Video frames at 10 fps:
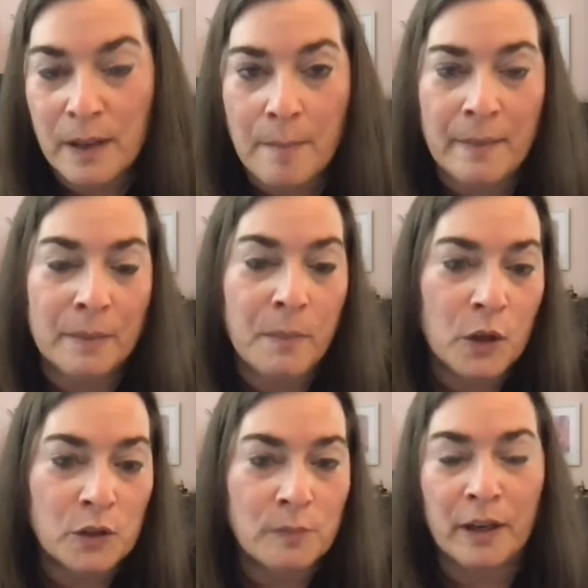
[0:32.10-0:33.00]

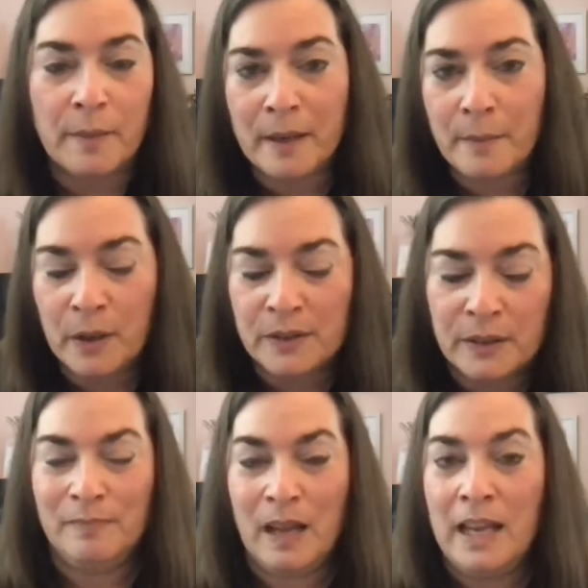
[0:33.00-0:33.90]
menopausal,
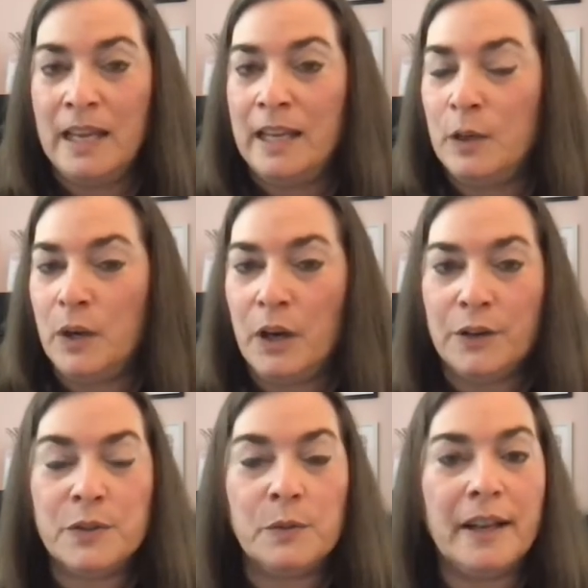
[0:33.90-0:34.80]
perimenopausal. Here we are
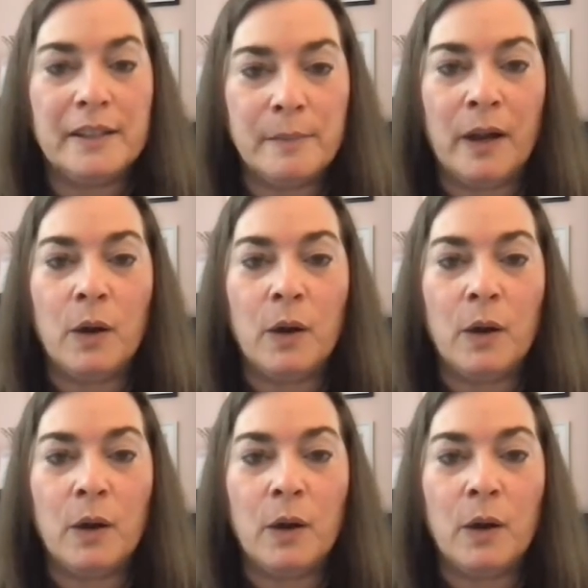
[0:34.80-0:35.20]
surrounded by